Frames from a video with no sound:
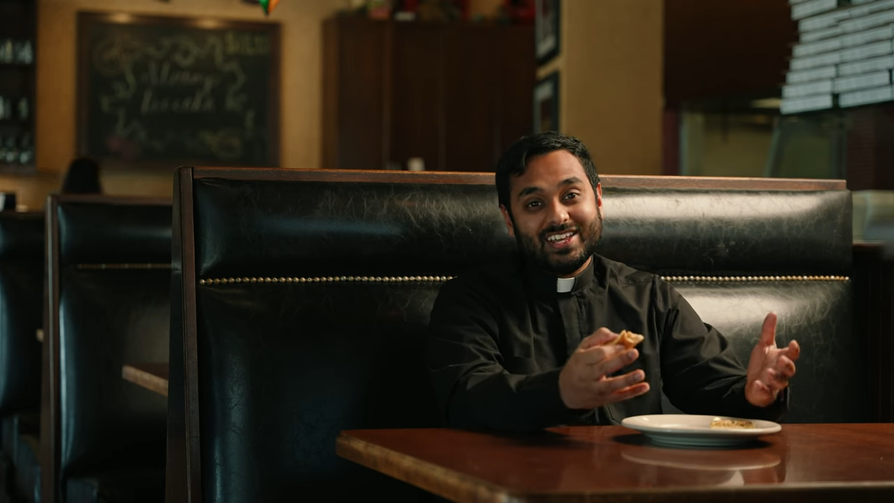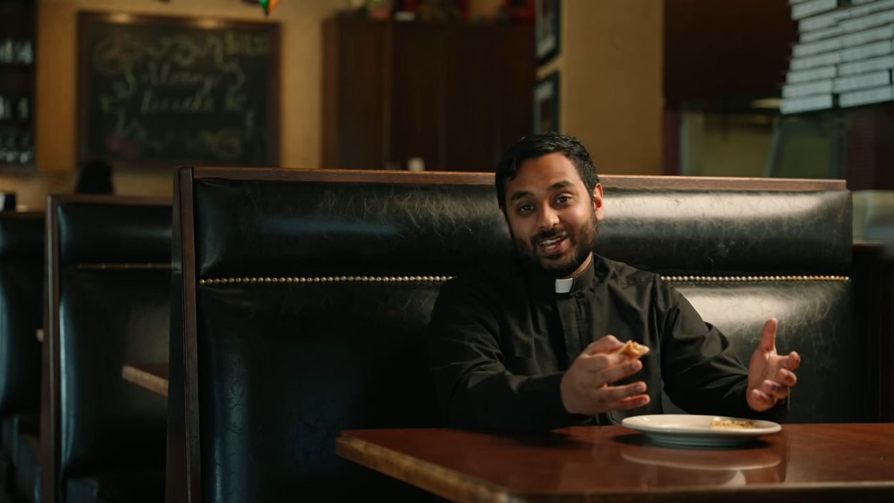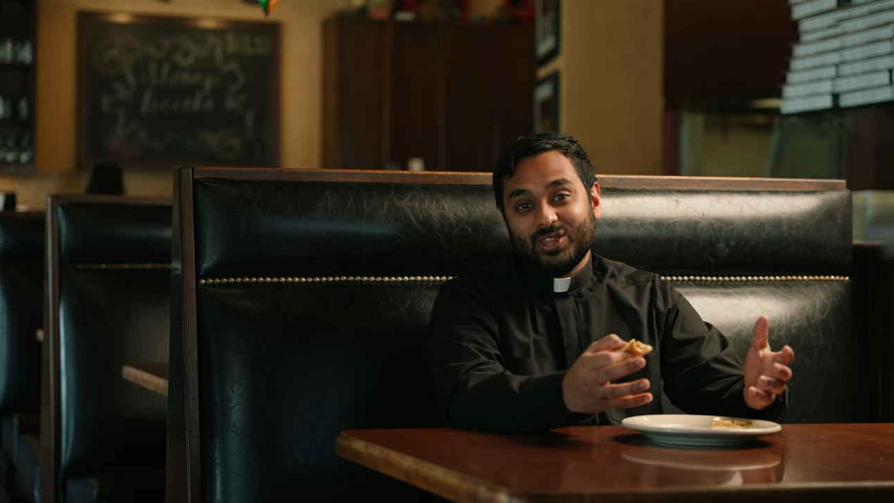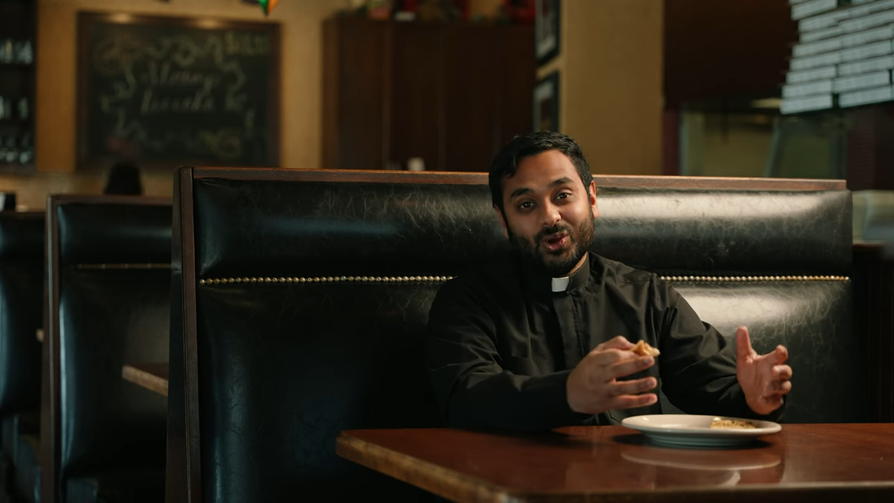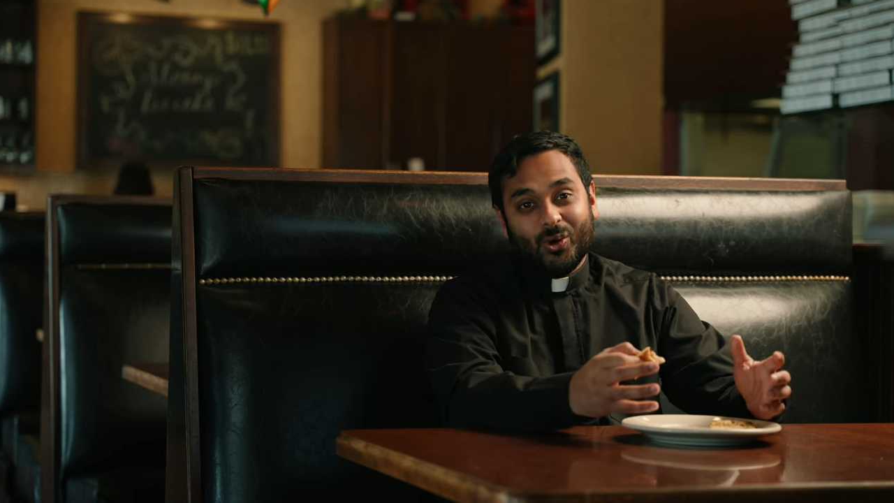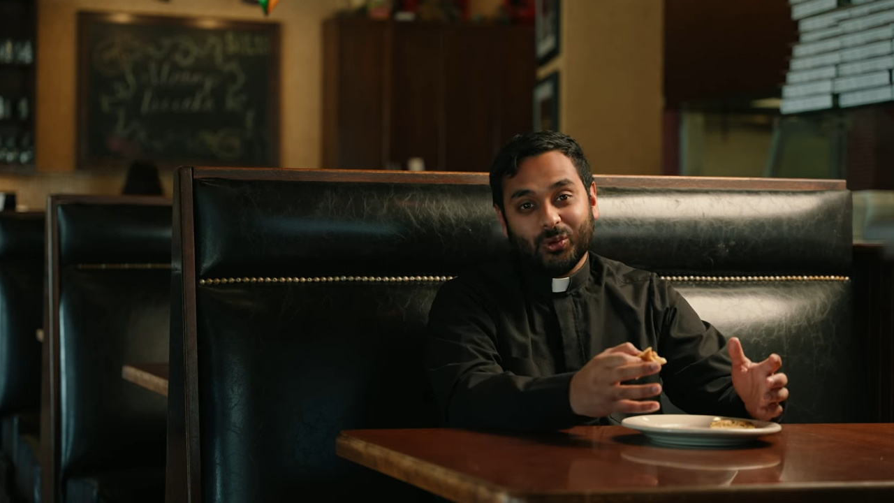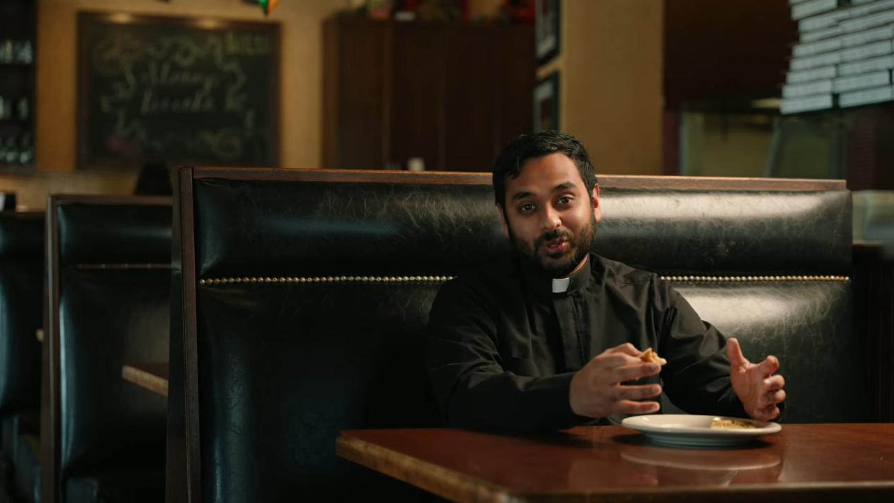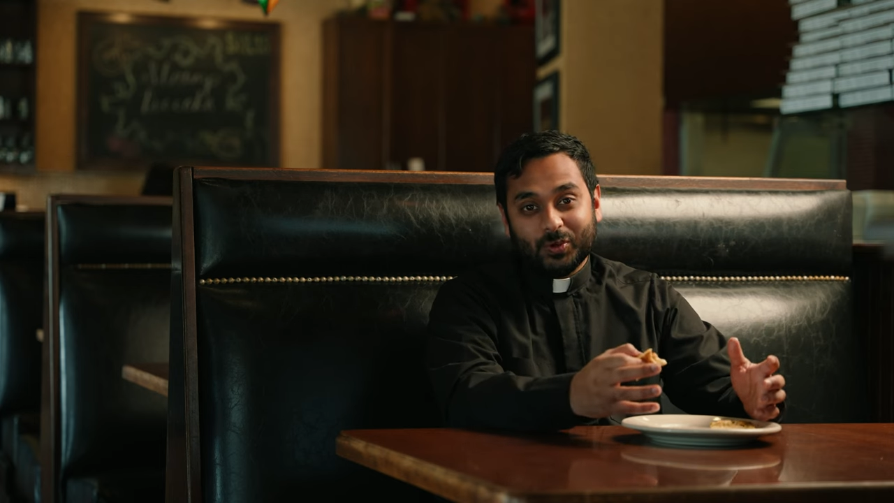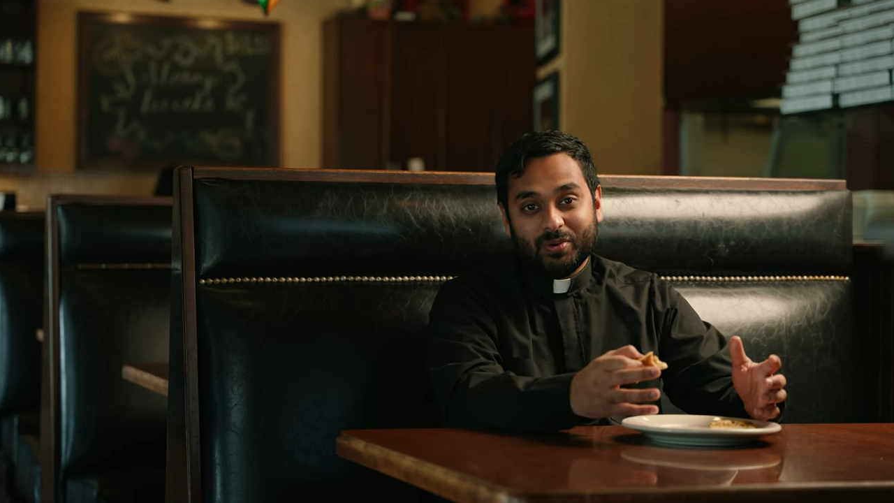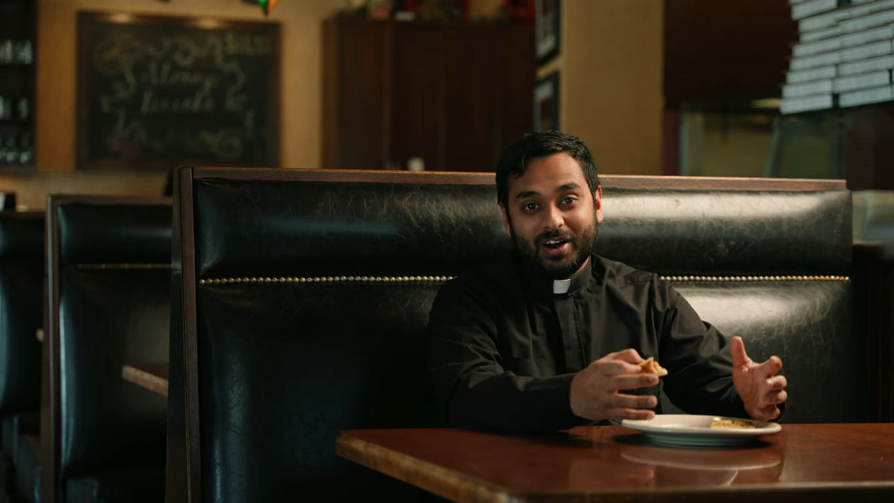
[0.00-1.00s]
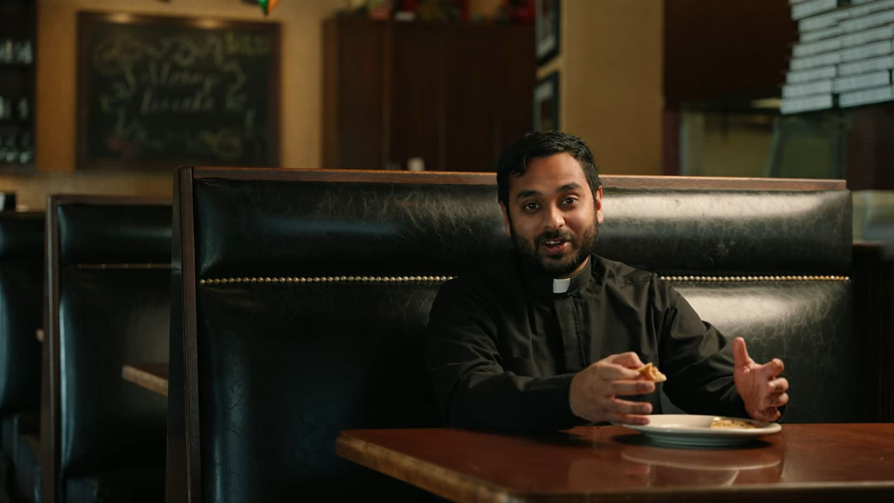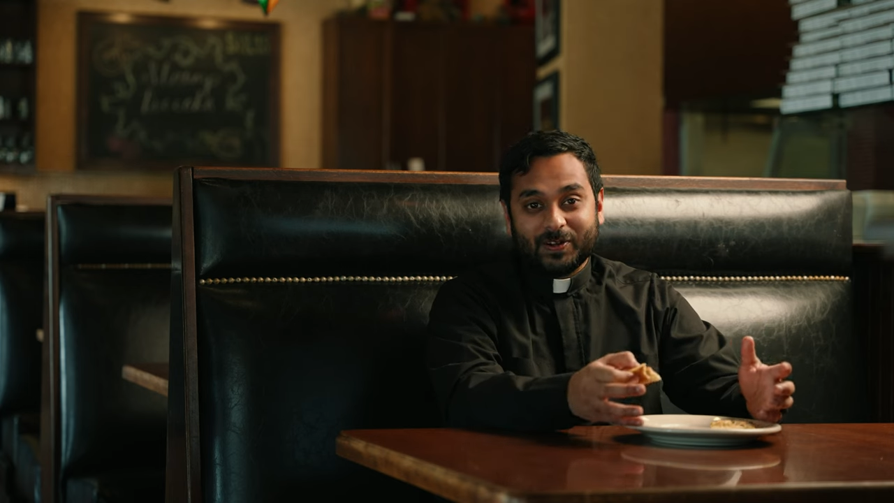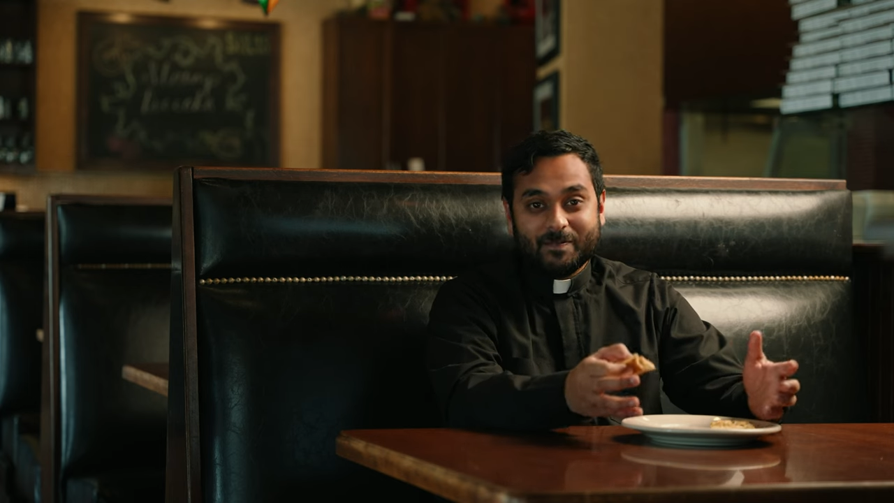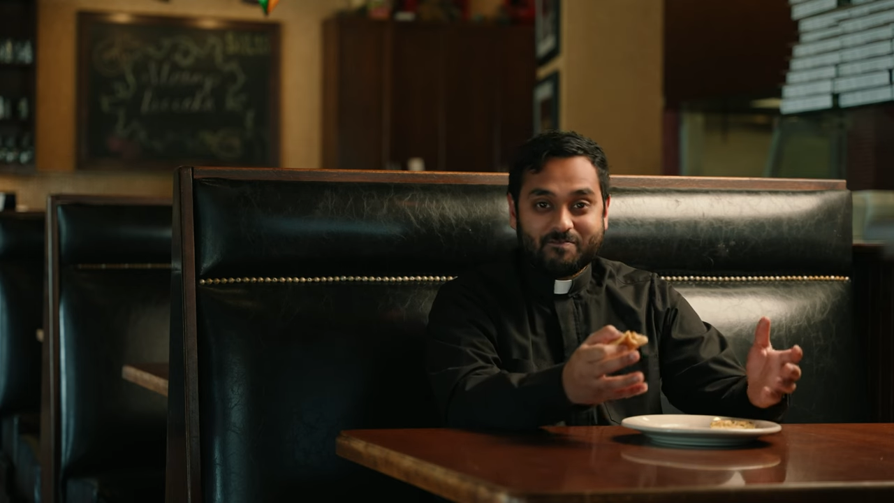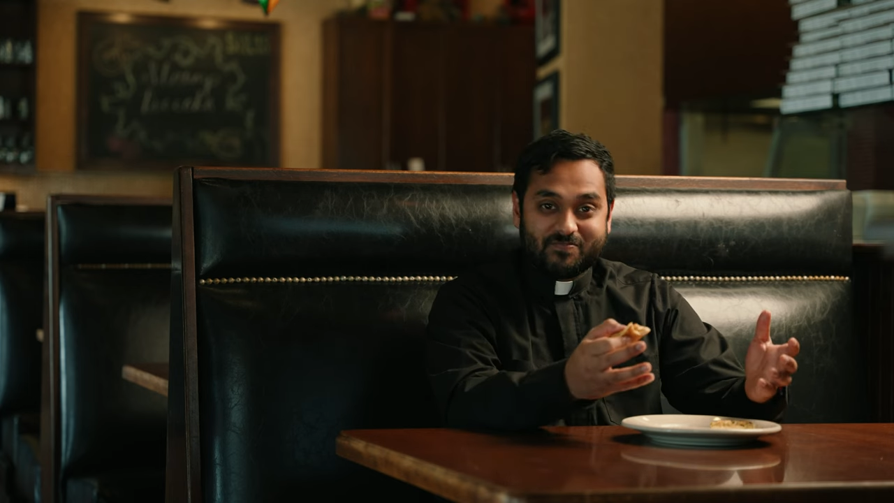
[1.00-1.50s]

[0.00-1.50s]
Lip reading: in the Holy Qurbana.